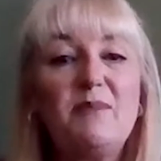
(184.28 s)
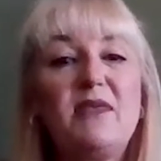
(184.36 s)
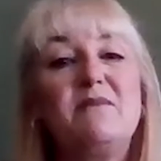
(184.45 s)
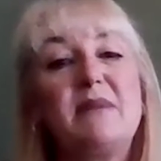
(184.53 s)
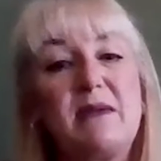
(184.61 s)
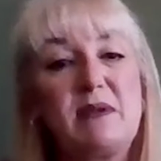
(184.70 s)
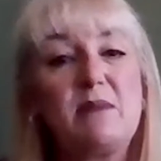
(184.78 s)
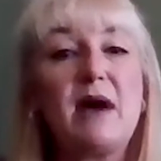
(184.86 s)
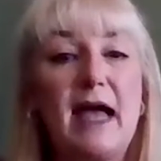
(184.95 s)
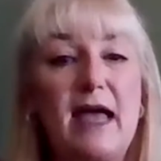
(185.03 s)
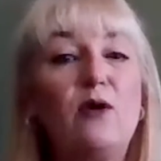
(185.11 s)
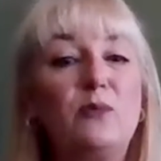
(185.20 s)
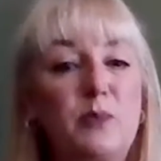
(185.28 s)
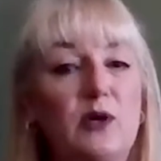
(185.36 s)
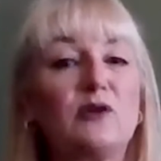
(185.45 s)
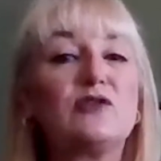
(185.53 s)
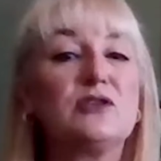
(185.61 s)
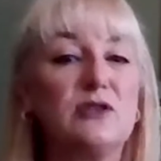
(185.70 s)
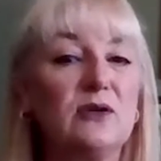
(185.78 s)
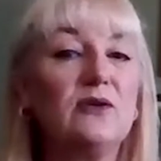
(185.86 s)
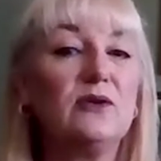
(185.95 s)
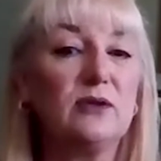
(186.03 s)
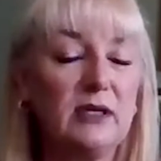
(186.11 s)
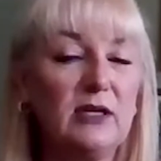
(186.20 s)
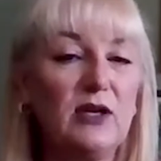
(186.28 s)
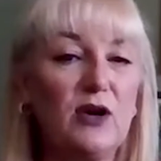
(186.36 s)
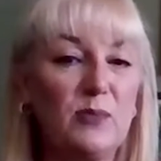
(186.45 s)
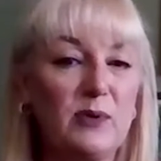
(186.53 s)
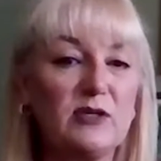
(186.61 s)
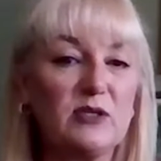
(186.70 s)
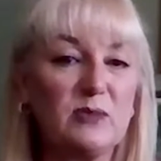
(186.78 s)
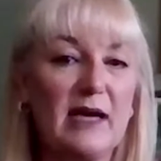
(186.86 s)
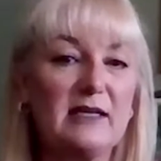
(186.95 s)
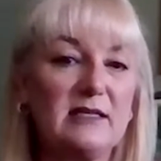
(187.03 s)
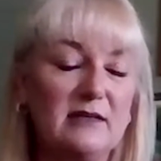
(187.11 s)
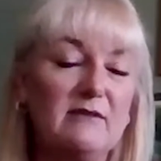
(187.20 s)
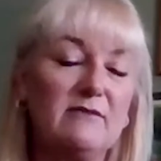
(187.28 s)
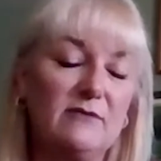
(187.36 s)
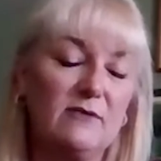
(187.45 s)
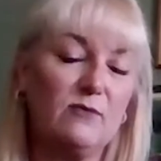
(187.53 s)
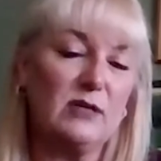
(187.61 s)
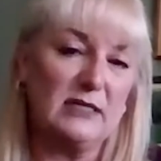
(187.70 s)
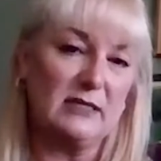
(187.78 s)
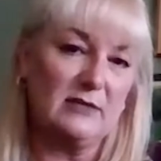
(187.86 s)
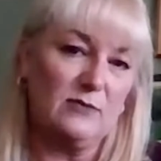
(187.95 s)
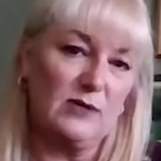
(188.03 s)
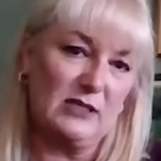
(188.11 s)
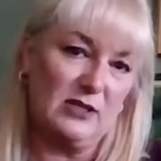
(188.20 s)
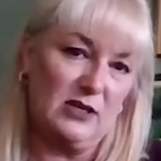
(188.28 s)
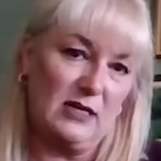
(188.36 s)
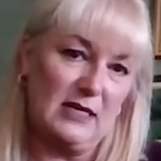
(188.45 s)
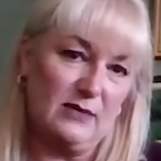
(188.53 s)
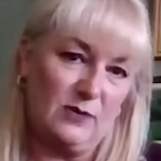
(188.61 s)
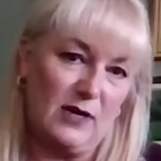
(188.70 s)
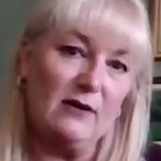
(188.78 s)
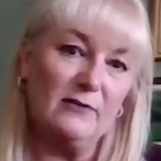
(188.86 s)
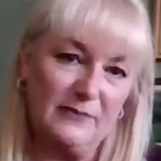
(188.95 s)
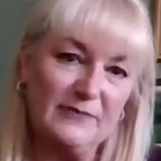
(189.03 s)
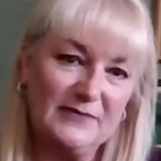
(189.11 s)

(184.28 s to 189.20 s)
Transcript: than maybe my own personal, perspective was good as well.